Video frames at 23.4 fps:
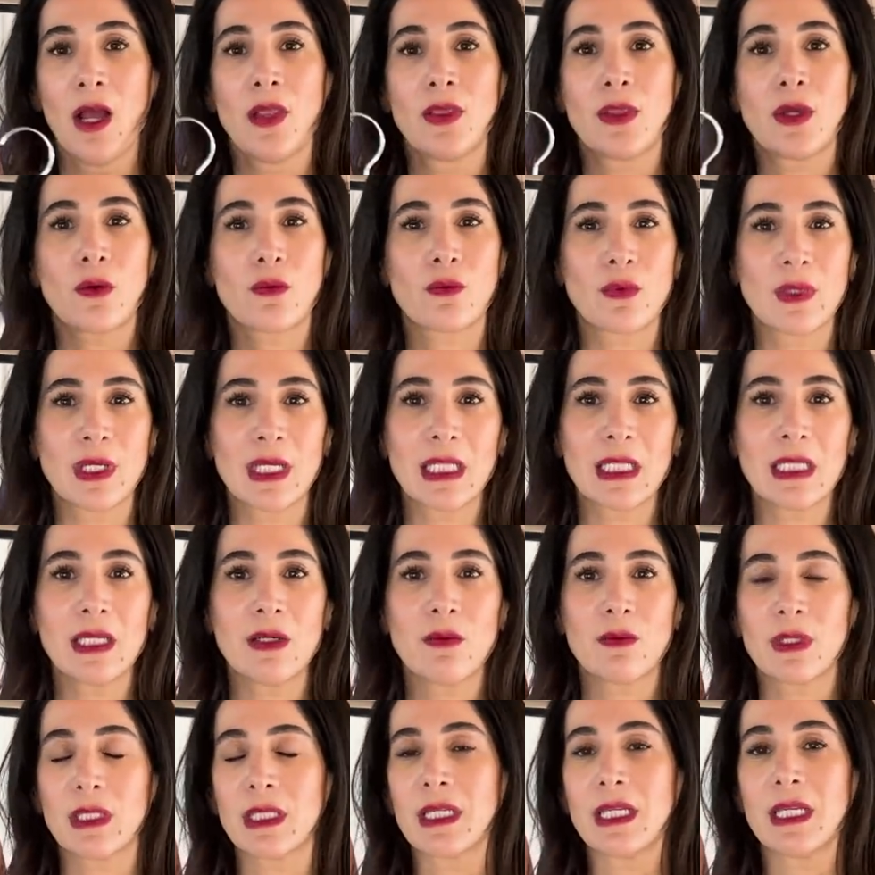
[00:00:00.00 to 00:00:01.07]
they're really,
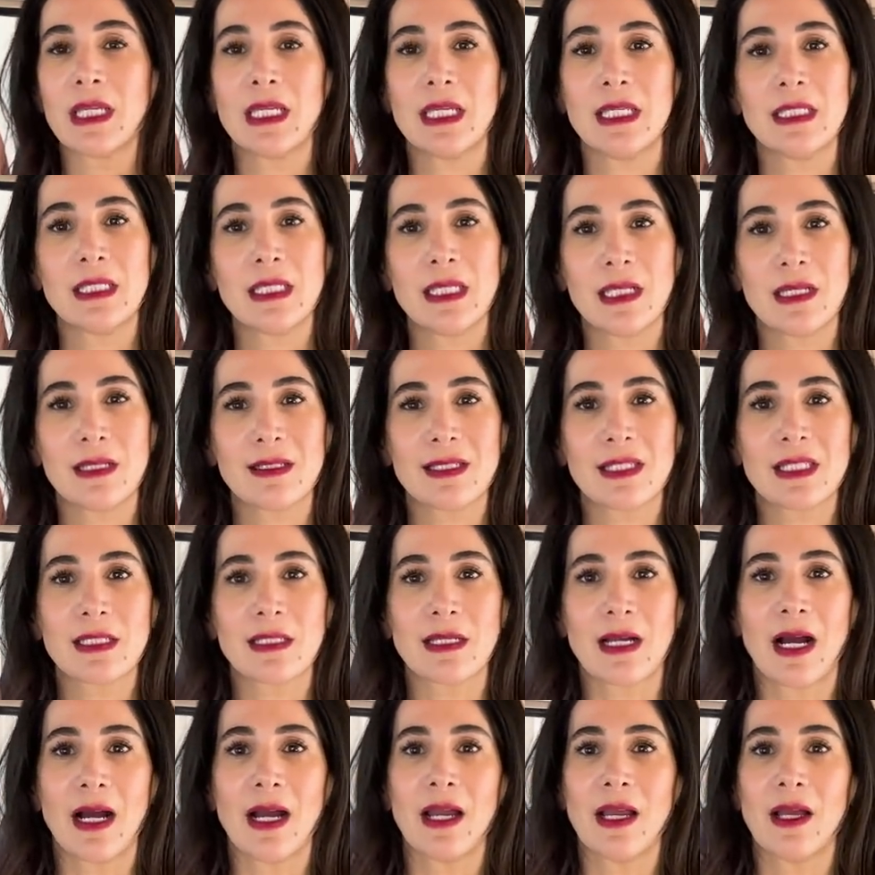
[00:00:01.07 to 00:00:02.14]
really easy to
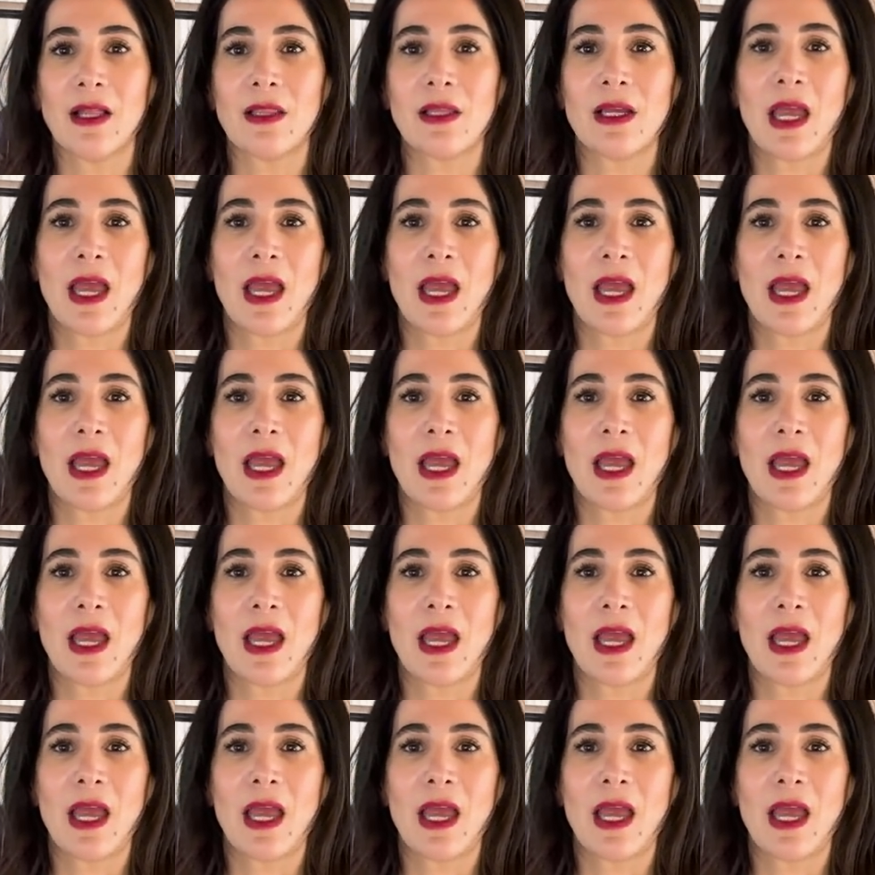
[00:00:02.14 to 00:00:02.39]
style